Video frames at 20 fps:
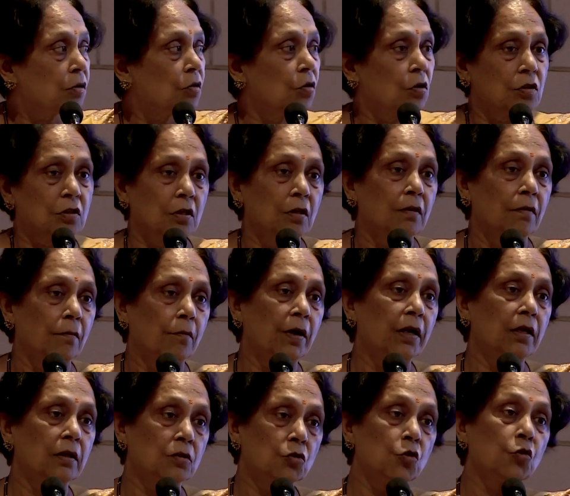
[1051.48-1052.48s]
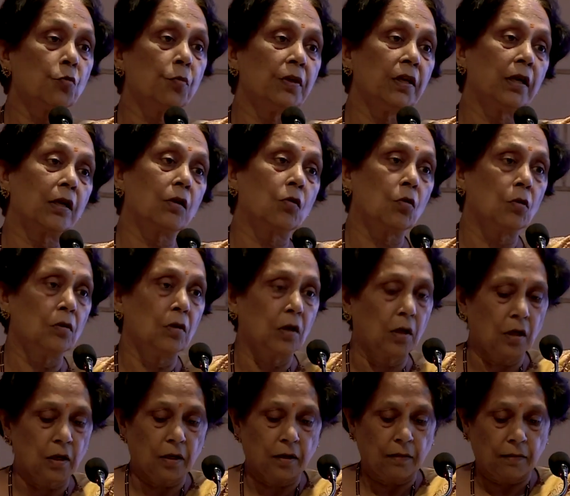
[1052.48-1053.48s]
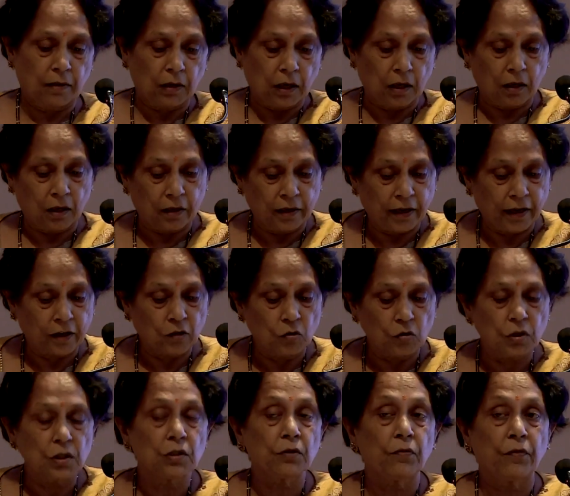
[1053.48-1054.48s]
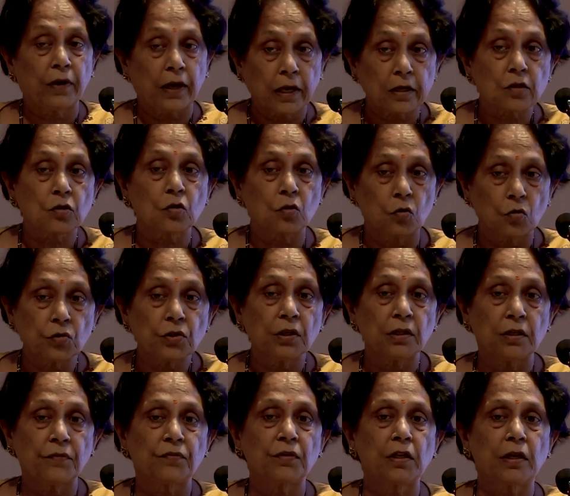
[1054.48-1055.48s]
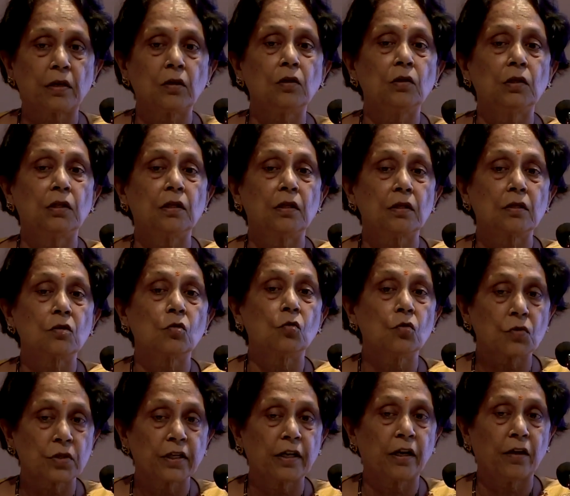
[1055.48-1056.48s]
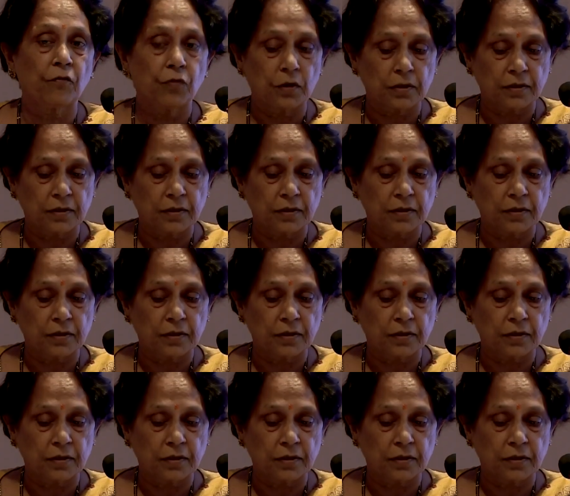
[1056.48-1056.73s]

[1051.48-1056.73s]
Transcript: cause, but it should be a diagnosis of exclusion if there is no setting for